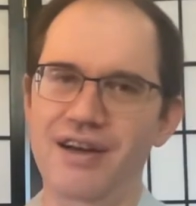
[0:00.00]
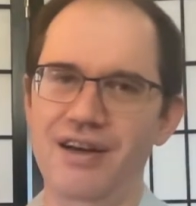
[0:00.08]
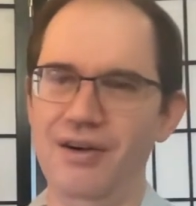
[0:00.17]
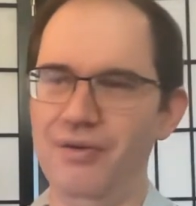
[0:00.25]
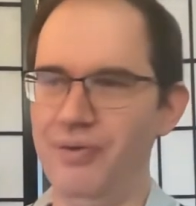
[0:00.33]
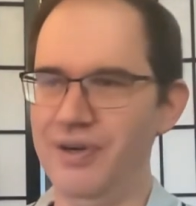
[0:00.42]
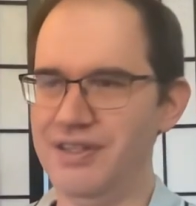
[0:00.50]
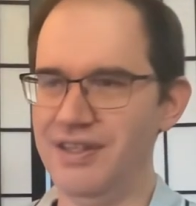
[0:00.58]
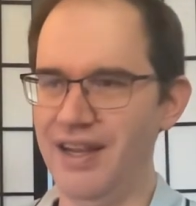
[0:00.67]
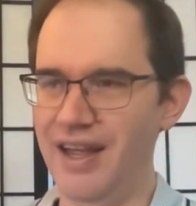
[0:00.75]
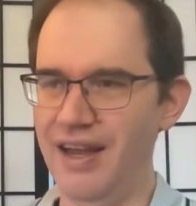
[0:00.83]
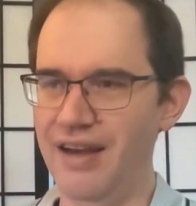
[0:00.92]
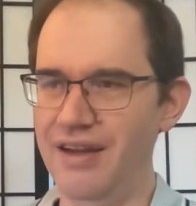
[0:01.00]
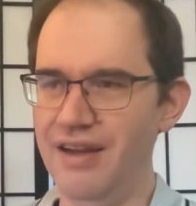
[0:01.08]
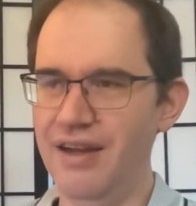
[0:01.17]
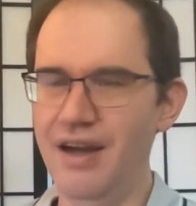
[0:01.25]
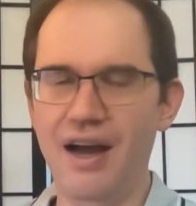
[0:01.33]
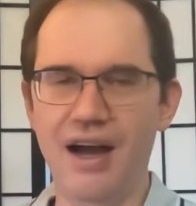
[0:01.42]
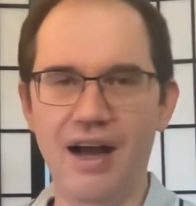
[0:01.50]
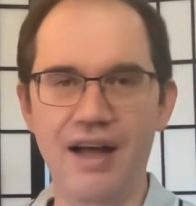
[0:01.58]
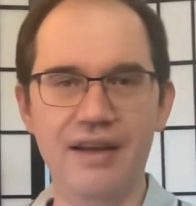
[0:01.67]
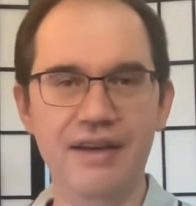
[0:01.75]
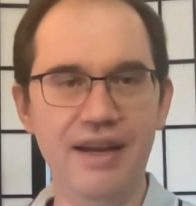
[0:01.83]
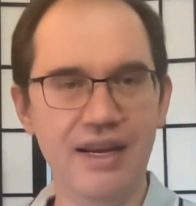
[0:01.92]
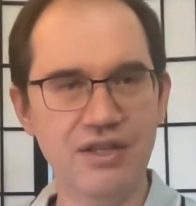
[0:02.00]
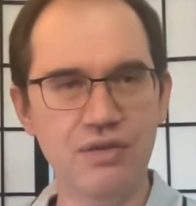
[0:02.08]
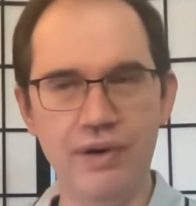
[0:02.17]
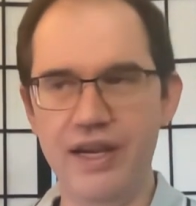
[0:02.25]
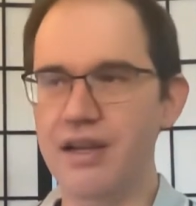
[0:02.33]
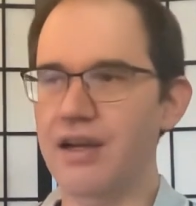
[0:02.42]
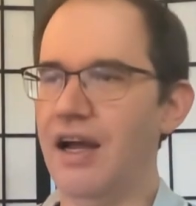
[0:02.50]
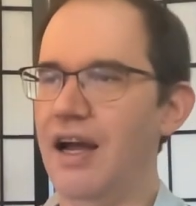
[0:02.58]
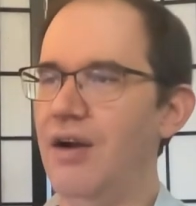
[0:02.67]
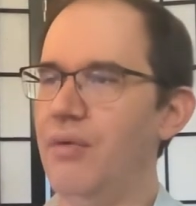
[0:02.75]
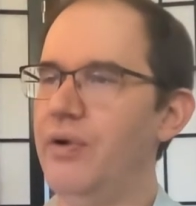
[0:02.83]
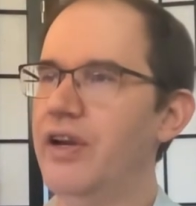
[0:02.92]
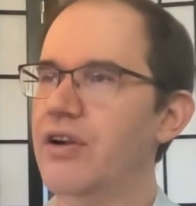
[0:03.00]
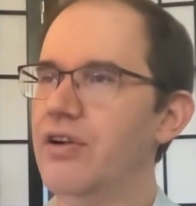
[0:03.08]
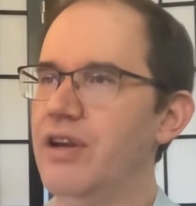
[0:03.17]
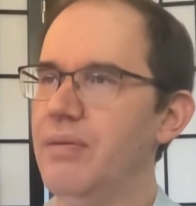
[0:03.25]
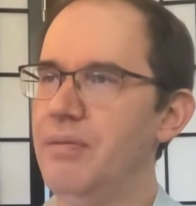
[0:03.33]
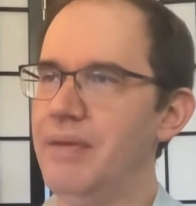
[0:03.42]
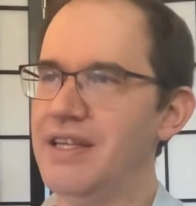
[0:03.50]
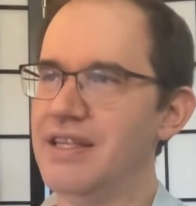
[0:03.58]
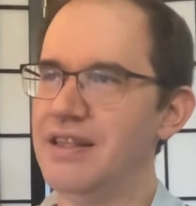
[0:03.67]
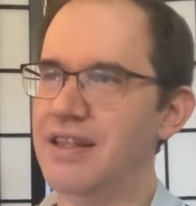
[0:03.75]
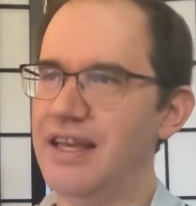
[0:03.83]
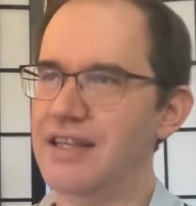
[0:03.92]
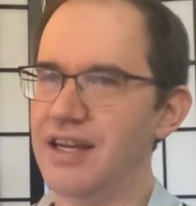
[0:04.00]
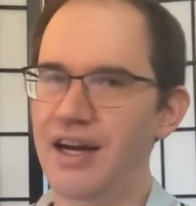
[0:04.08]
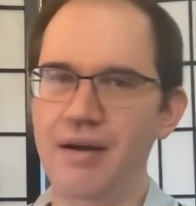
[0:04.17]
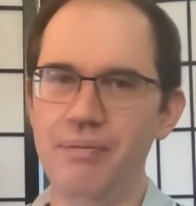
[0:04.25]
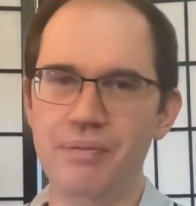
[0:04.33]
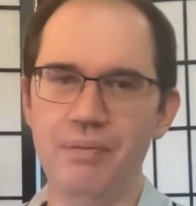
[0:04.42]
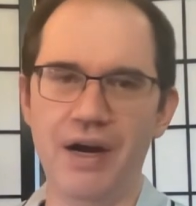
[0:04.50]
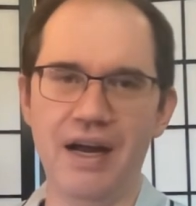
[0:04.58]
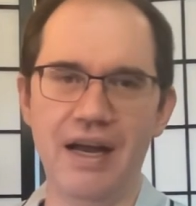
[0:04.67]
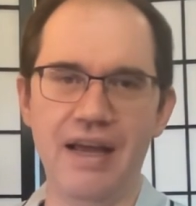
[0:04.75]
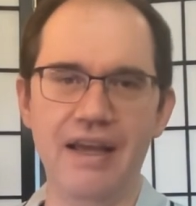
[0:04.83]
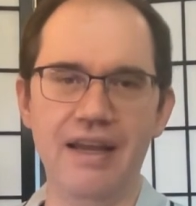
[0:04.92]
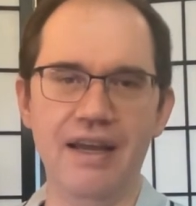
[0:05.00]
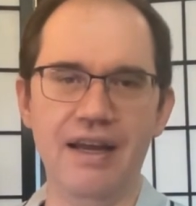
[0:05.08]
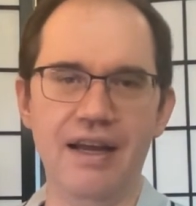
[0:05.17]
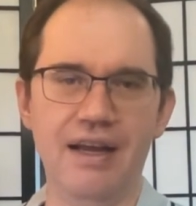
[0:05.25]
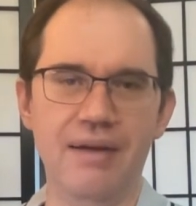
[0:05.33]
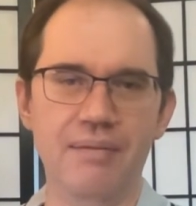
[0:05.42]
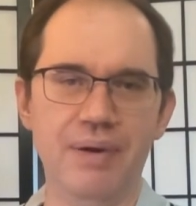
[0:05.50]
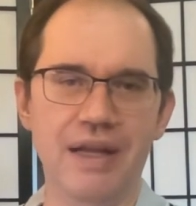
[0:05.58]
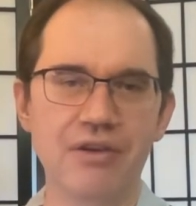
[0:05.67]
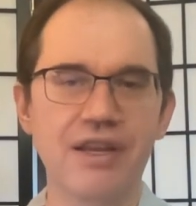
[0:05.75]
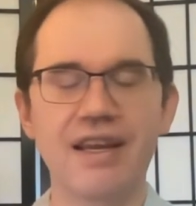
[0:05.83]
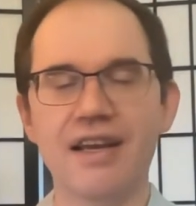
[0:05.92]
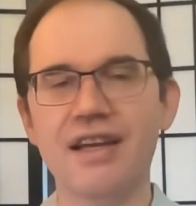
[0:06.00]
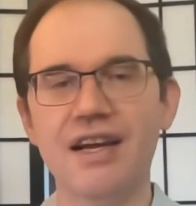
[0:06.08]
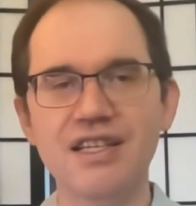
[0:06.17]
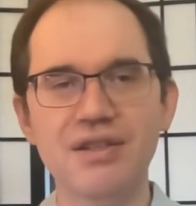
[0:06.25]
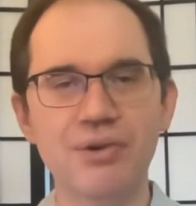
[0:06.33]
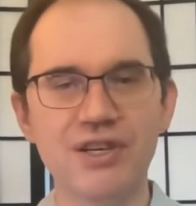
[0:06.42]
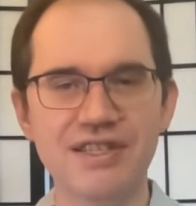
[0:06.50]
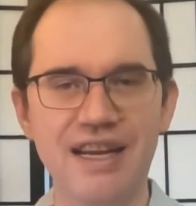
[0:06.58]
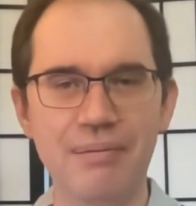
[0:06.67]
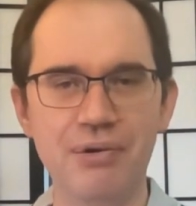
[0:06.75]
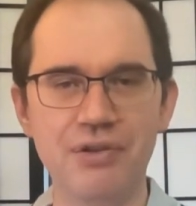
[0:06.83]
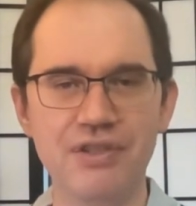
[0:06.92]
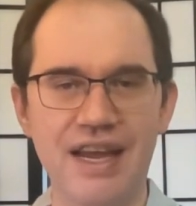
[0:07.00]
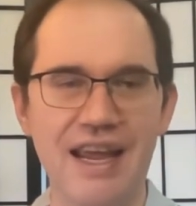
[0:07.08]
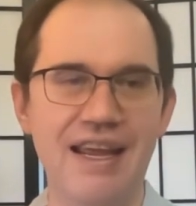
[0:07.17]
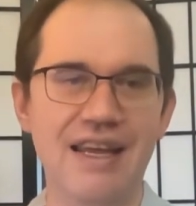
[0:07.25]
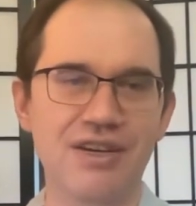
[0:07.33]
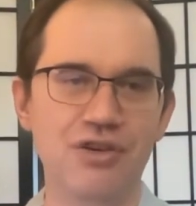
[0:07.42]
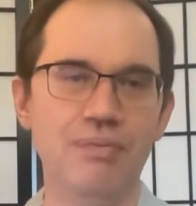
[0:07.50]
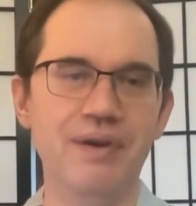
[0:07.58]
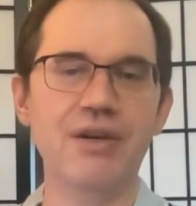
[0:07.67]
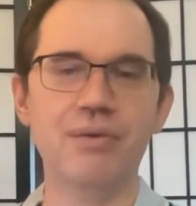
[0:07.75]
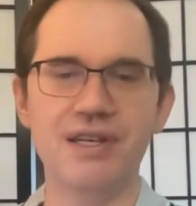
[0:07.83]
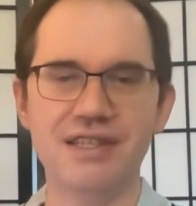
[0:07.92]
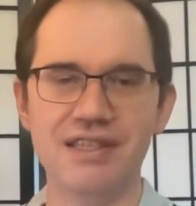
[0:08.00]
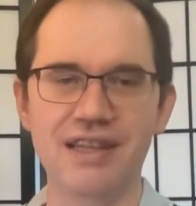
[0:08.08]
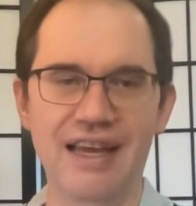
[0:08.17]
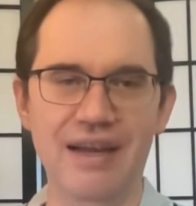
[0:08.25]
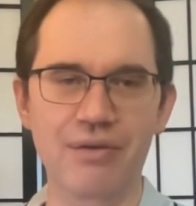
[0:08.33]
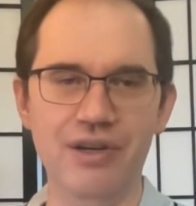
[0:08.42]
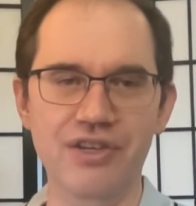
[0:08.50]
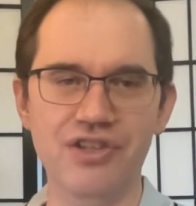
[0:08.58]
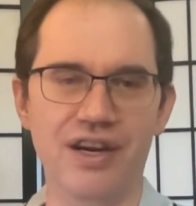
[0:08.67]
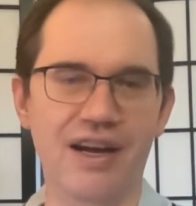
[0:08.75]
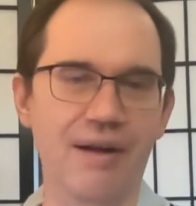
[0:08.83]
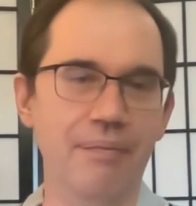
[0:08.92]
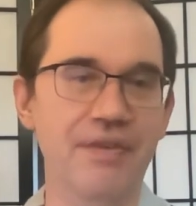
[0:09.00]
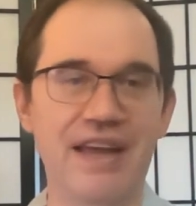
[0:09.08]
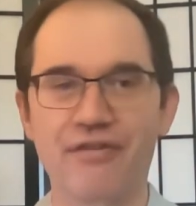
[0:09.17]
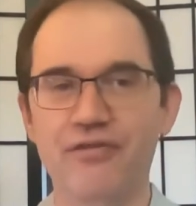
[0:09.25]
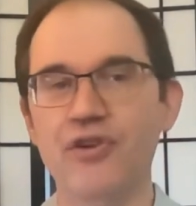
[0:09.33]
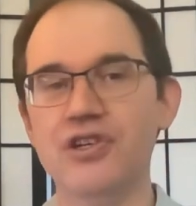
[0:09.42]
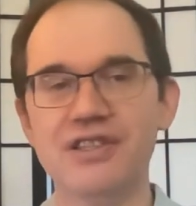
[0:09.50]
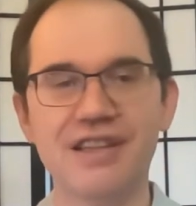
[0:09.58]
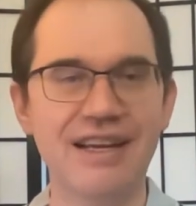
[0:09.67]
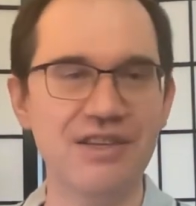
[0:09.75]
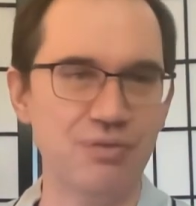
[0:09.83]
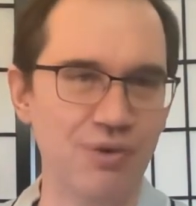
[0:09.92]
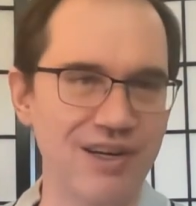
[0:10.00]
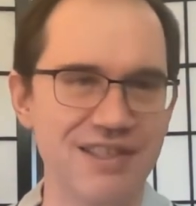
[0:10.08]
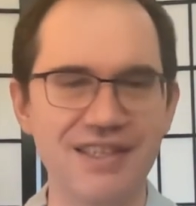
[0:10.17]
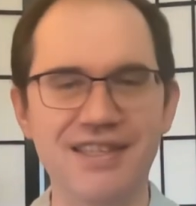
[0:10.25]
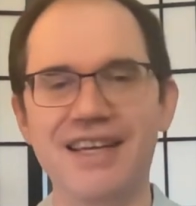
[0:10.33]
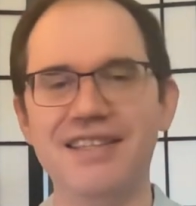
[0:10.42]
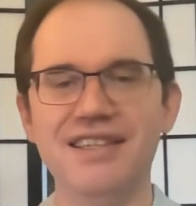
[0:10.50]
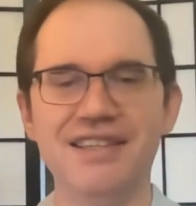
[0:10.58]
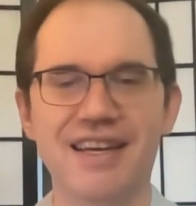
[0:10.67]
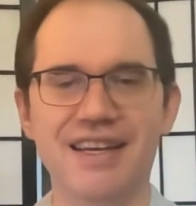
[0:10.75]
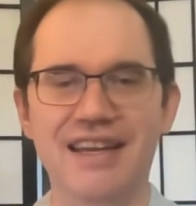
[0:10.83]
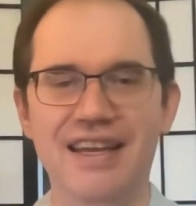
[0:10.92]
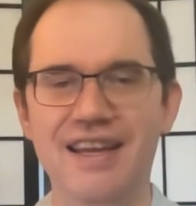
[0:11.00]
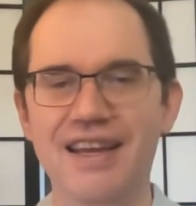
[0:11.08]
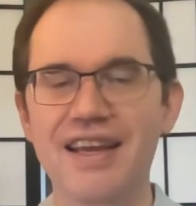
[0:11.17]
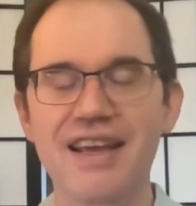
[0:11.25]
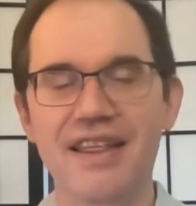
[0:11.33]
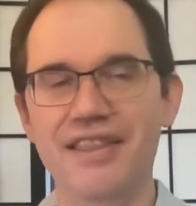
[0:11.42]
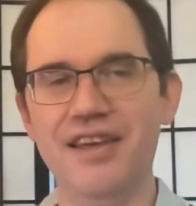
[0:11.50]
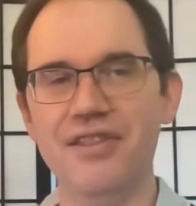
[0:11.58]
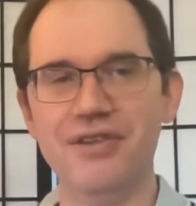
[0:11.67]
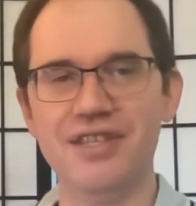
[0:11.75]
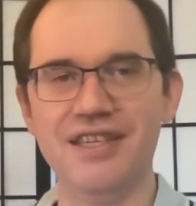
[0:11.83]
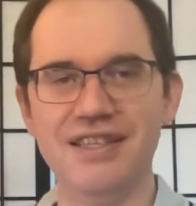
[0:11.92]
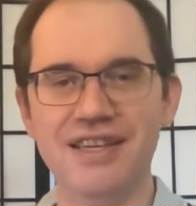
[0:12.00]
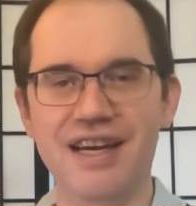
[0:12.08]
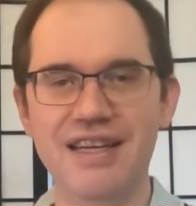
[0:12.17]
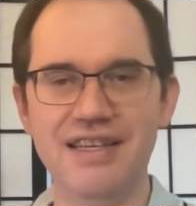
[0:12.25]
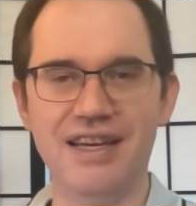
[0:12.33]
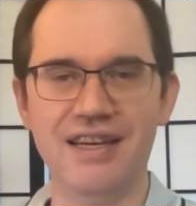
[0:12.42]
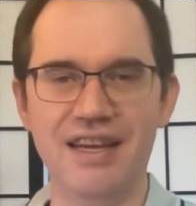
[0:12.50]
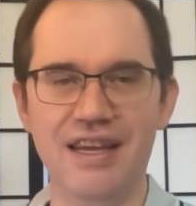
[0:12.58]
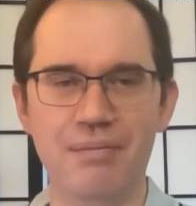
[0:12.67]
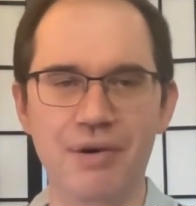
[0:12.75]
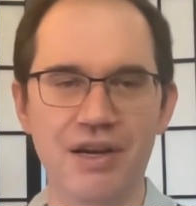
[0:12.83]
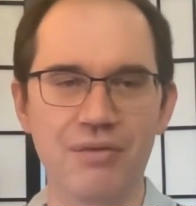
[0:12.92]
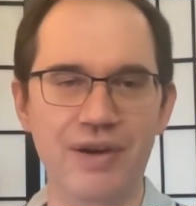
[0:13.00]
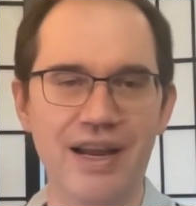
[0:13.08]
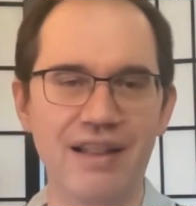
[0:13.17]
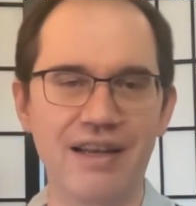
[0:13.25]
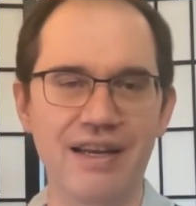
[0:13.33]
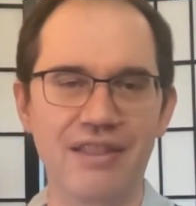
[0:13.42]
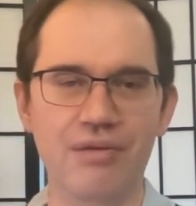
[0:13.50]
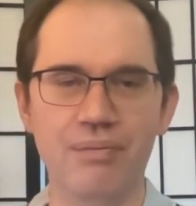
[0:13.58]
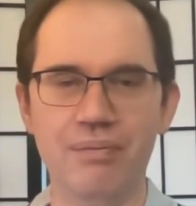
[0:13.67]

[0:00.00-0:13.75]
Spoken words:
once again. Next week, we are going to be mixing things up by looking at customer examples and ubiquitous language. At first glance, one is a testing technique and the other is a design technique, but in reality, they're